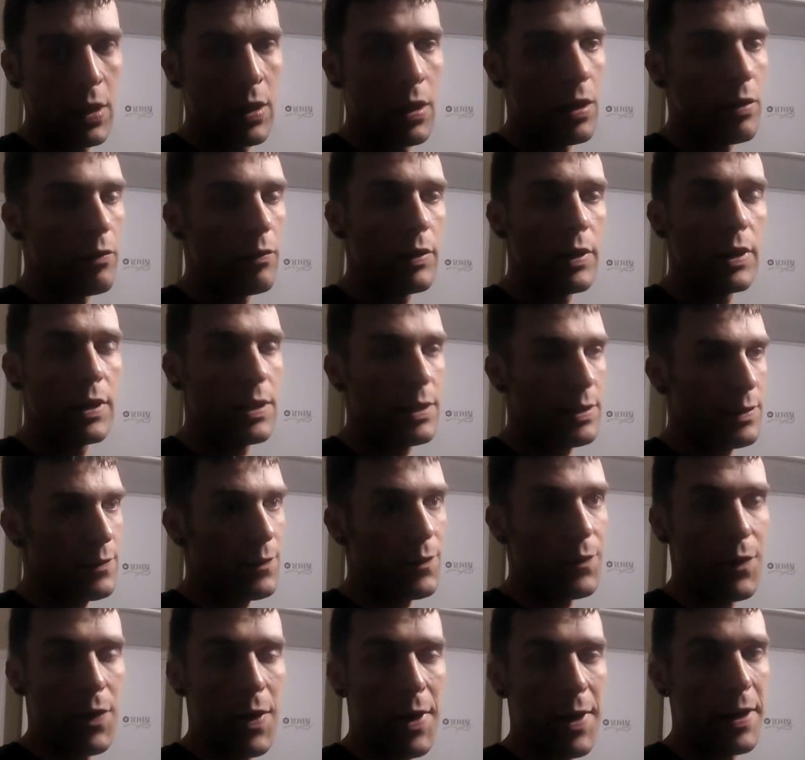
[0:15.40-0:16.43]
It really doesn't
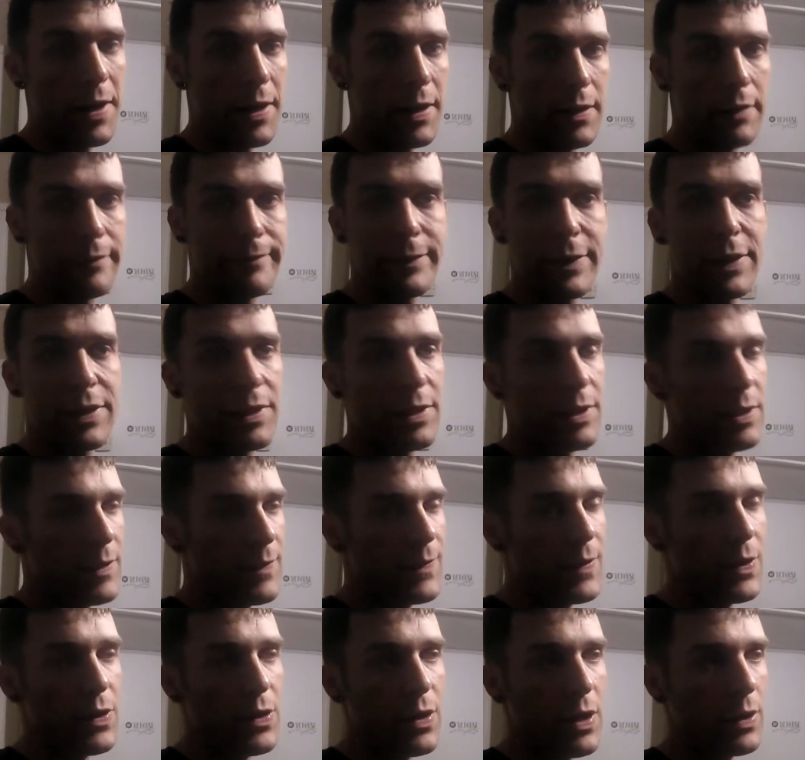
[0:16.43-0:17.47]
fry it, it's just if
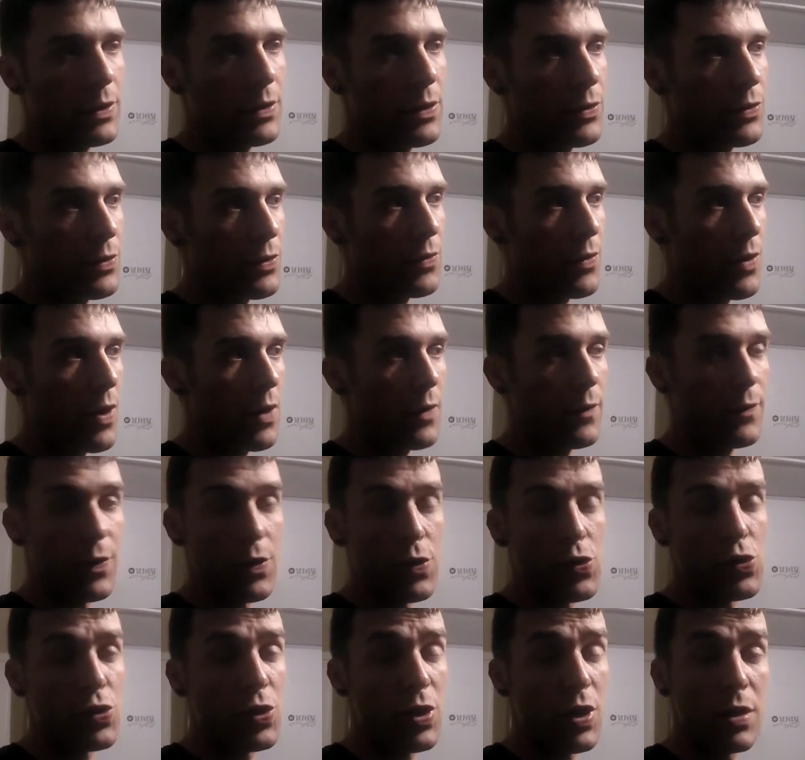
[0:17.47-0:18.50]
you download the wrong
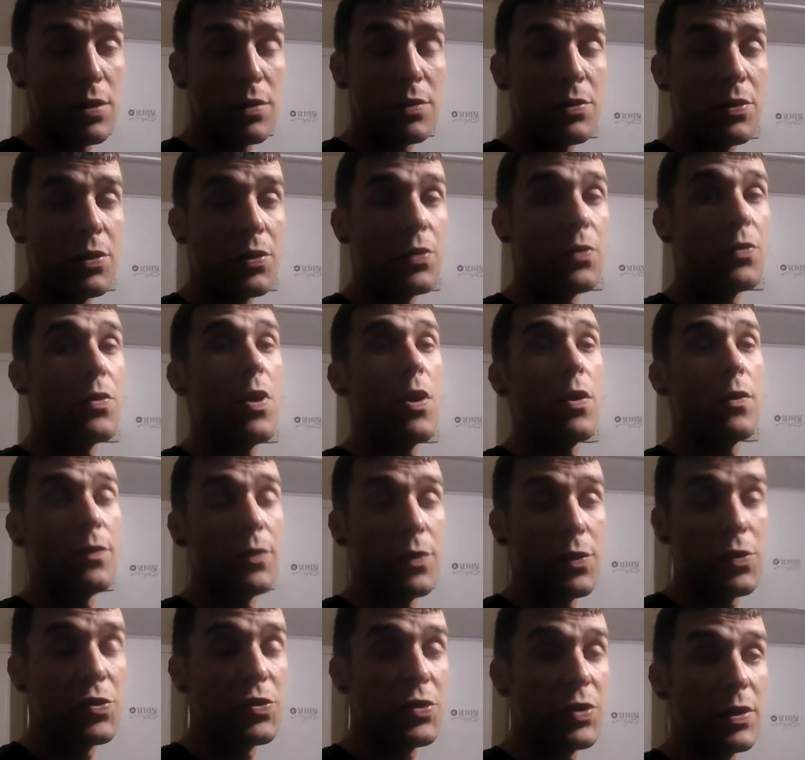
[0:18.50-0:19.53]
version and install the wrong
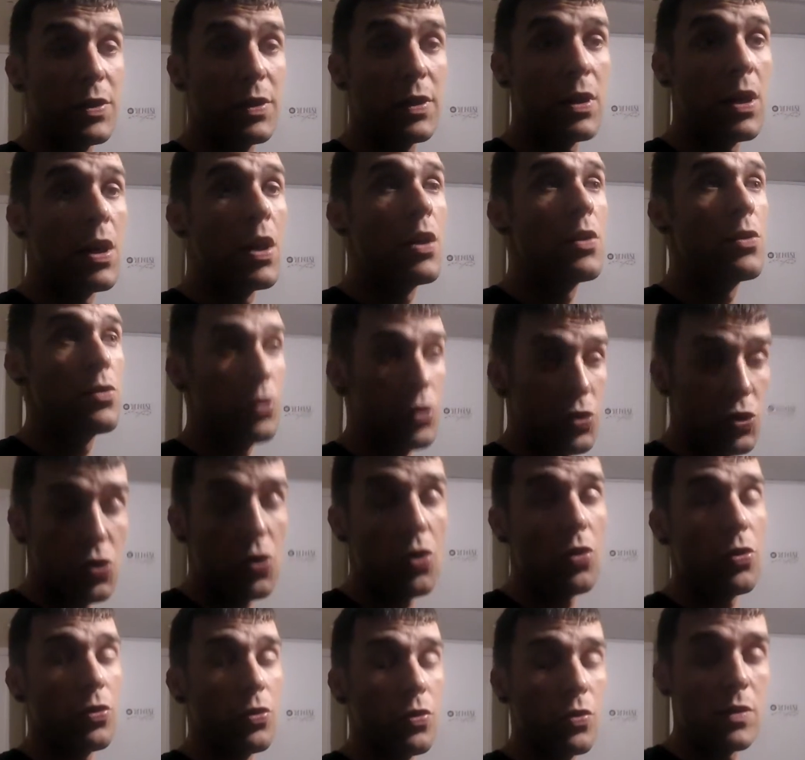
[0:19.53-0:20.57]
version, your
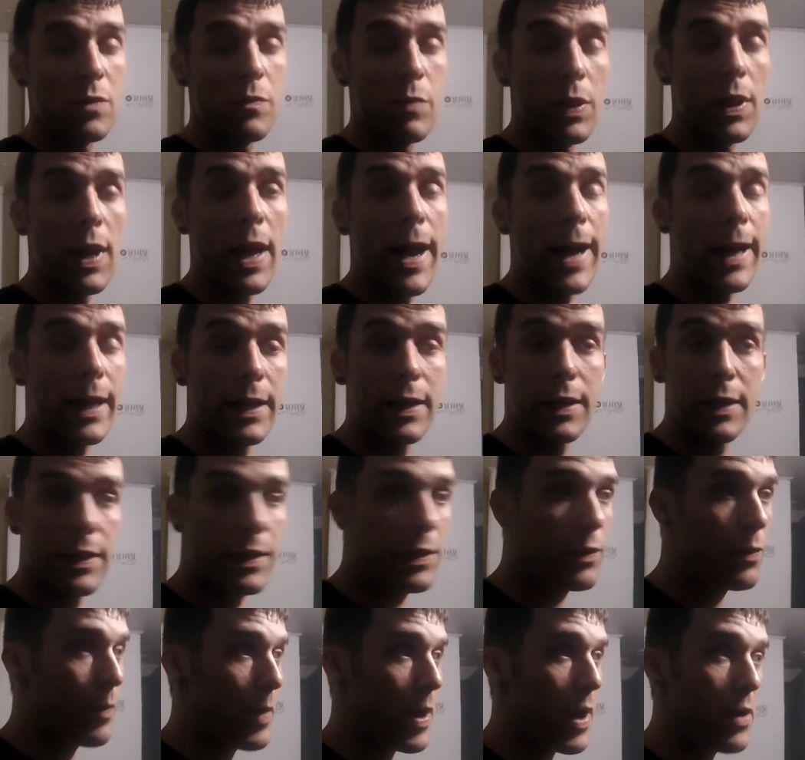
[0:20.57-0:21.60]
controller goes black, and
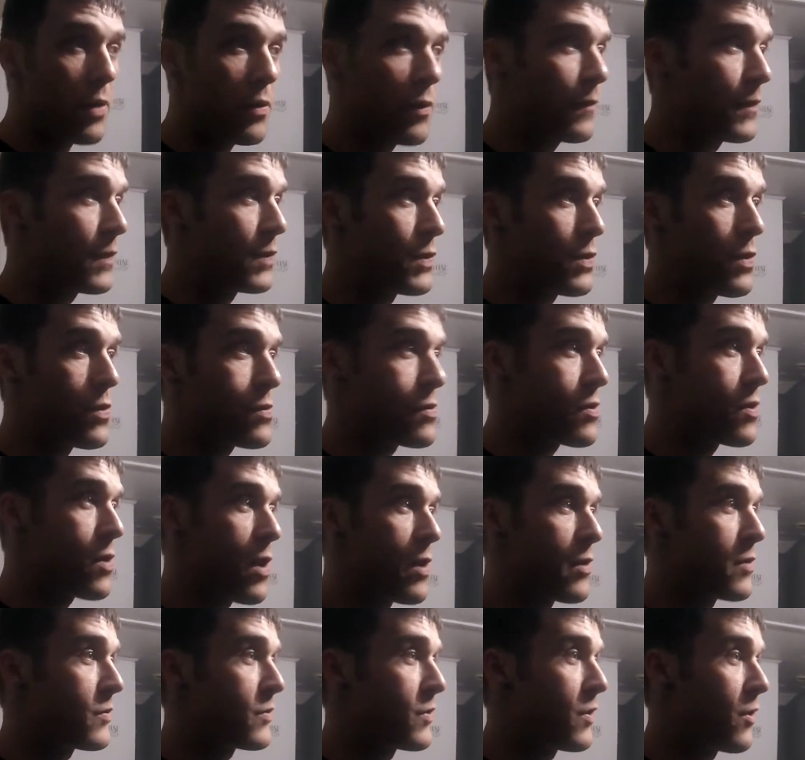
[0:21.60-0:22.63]
no matter if you turn it
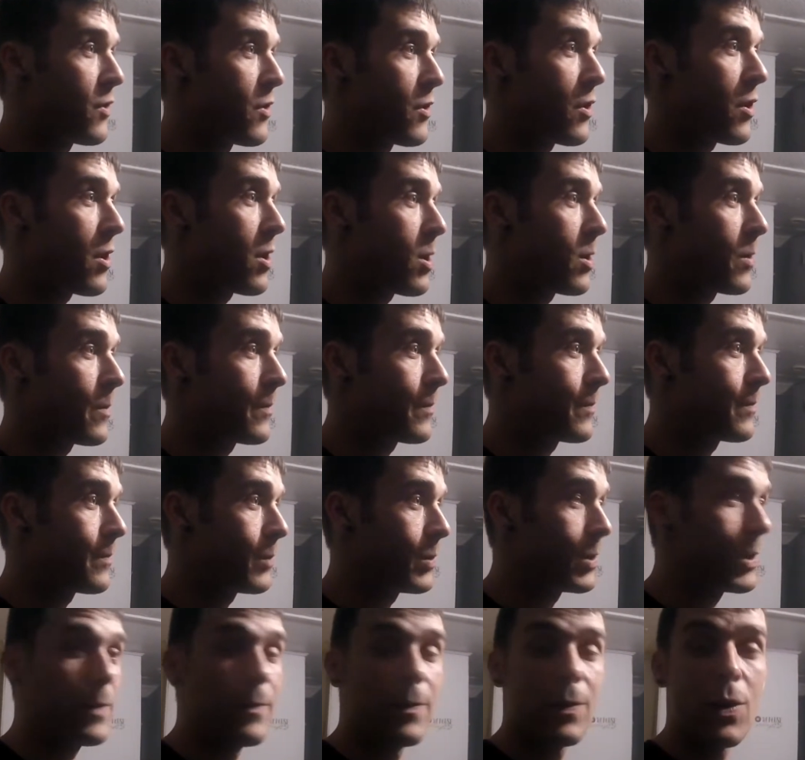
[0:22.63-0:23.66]
on, turn it off, or
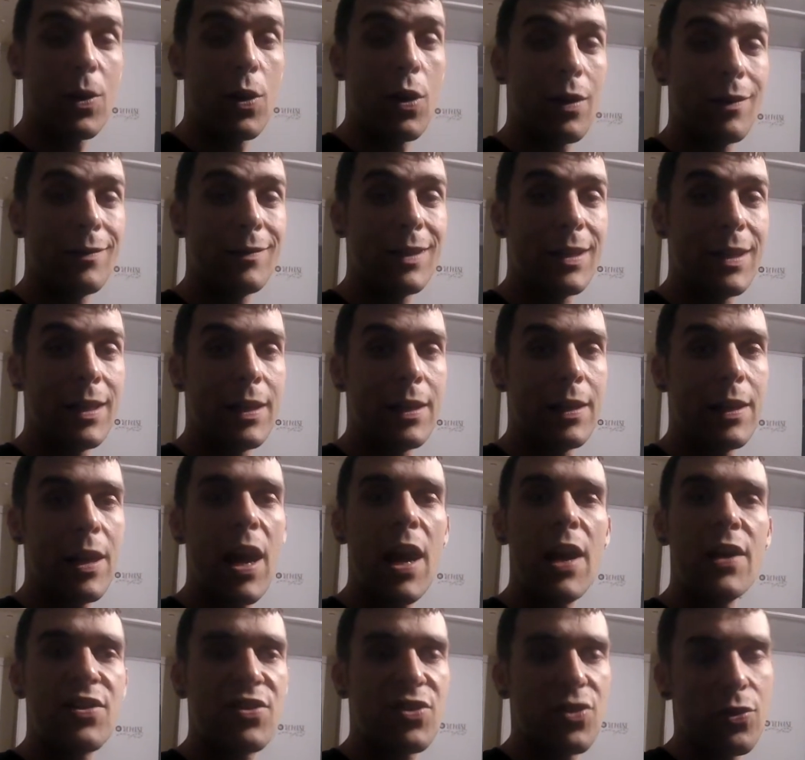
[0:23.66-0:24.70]
leave it on,
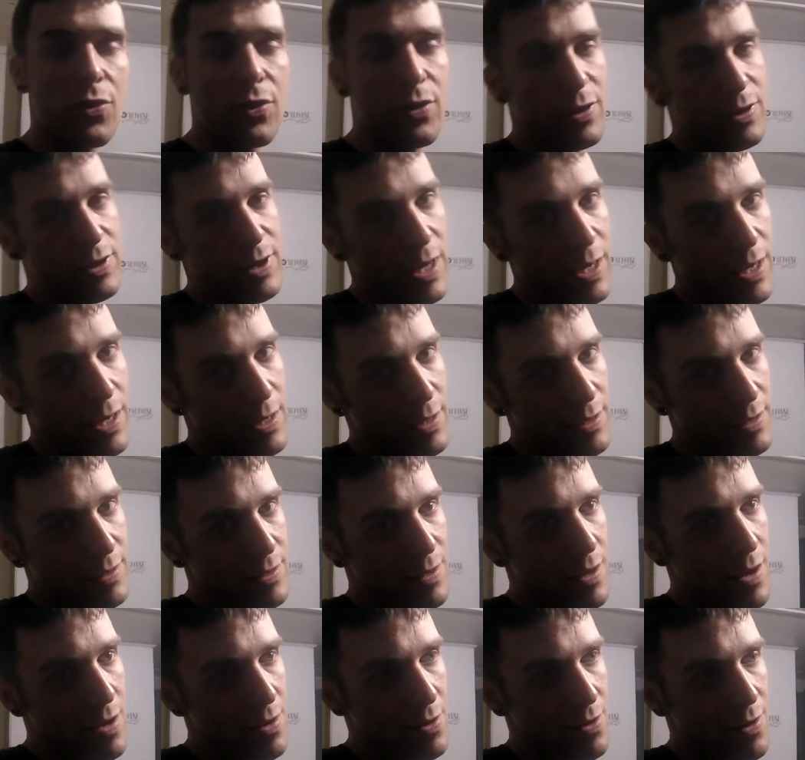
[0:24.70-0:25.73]
it still looks like it's
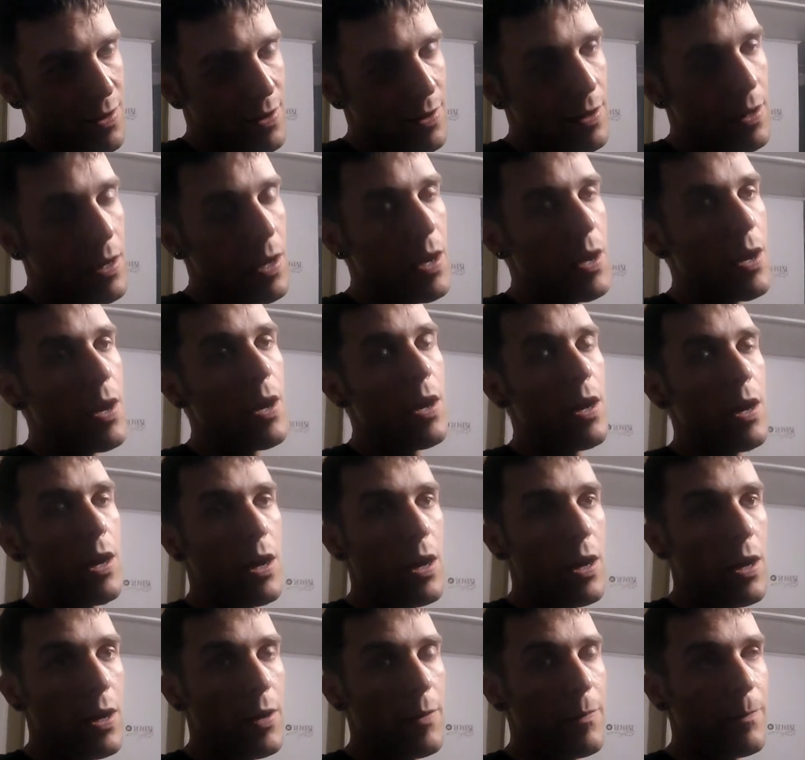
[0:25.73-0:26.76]
not on.
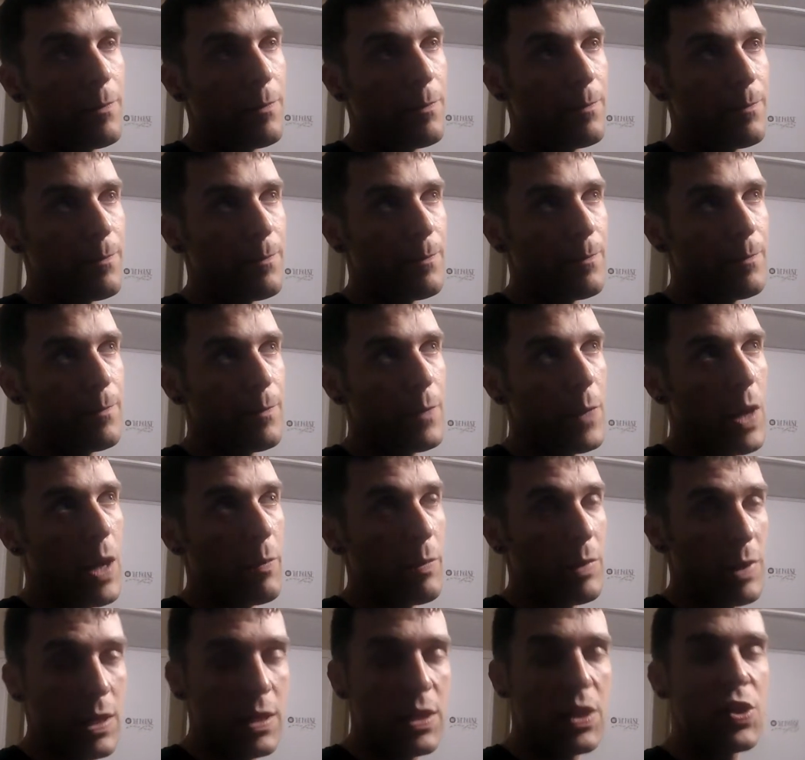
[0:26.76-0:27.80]
I'm
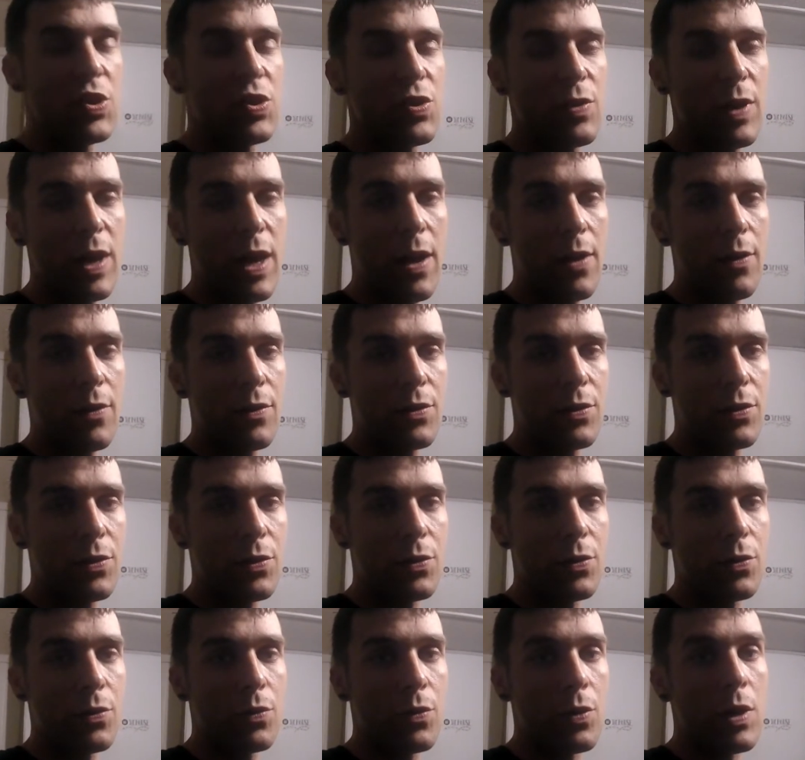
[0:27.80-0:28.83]
going to teach you how
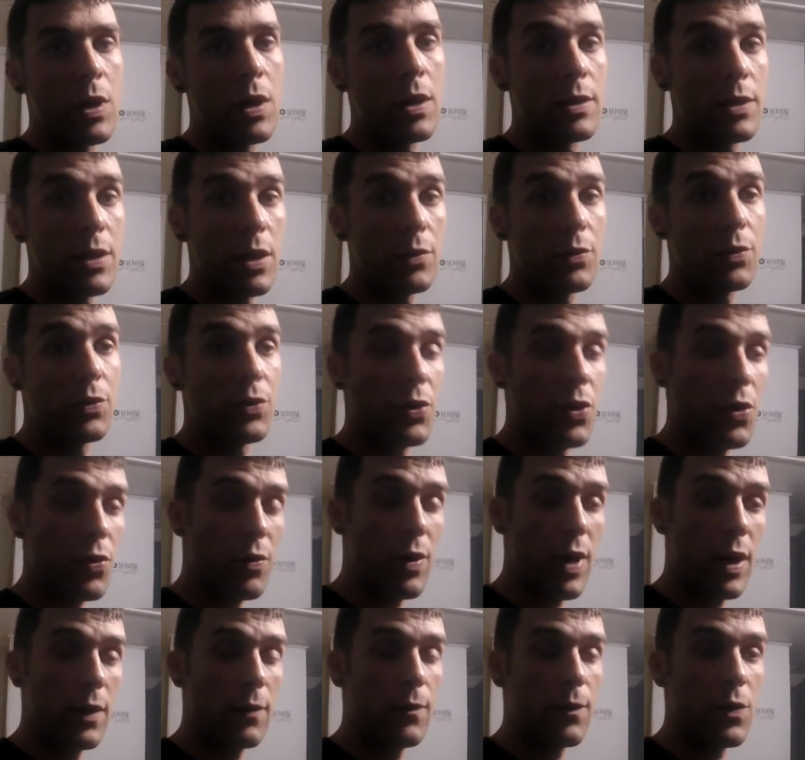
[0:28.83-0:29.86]
to download the
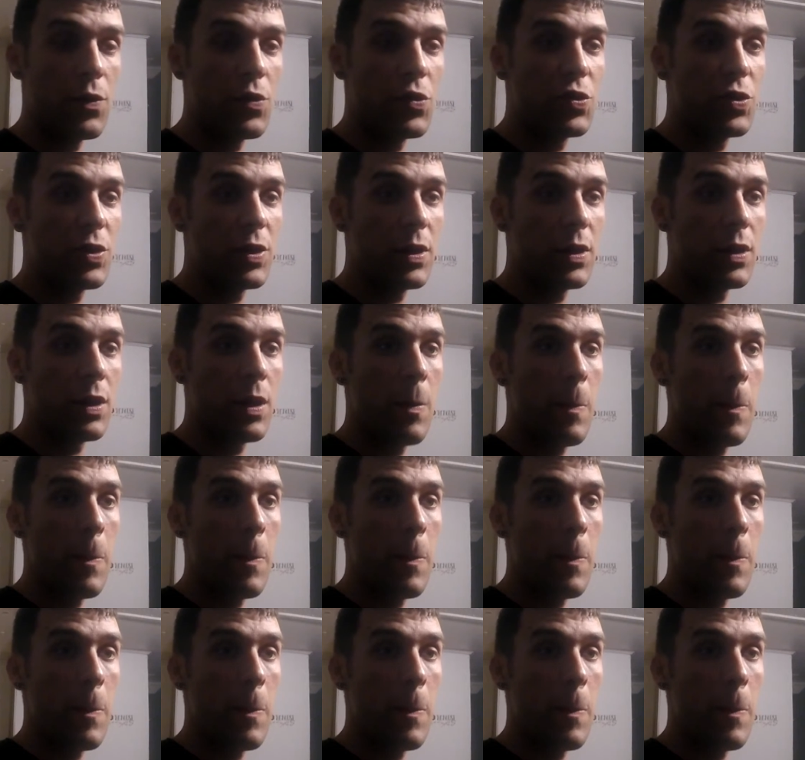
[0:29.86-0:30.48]
correct version